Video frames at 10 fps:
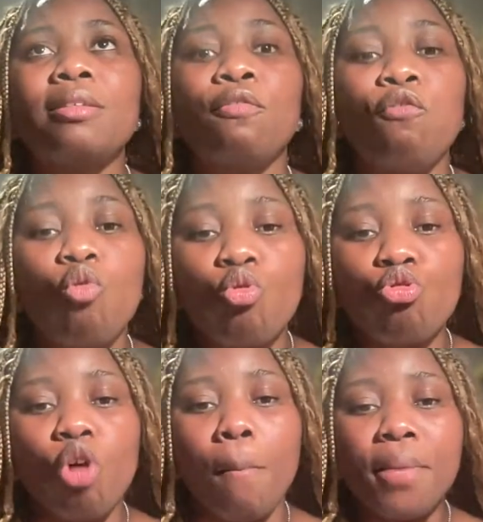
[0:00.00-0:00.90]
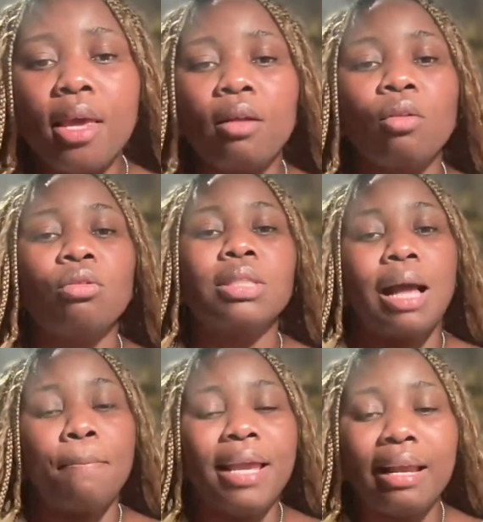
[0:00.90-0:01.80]
food or meals
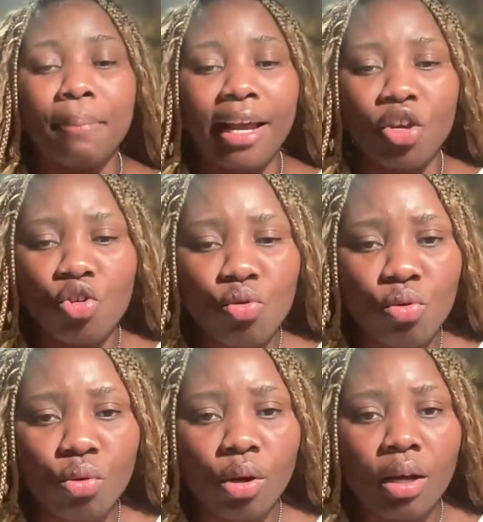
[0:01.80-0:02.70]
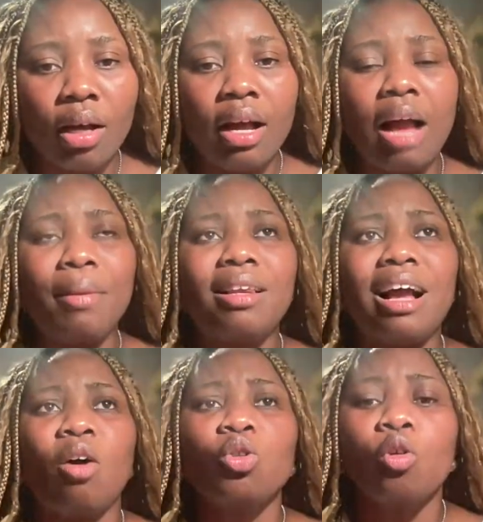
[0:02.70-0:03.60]
are made by you. I mean, there
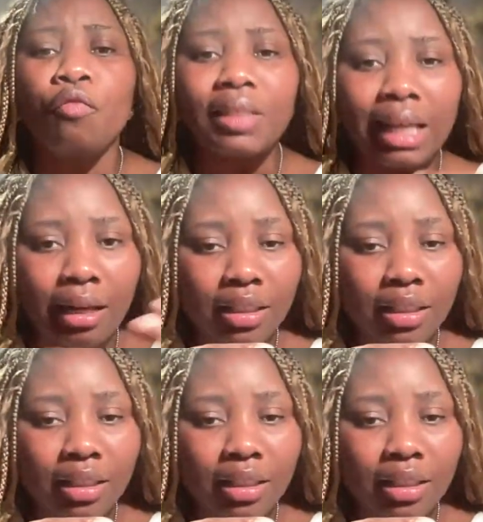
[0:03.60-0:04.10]
are also physical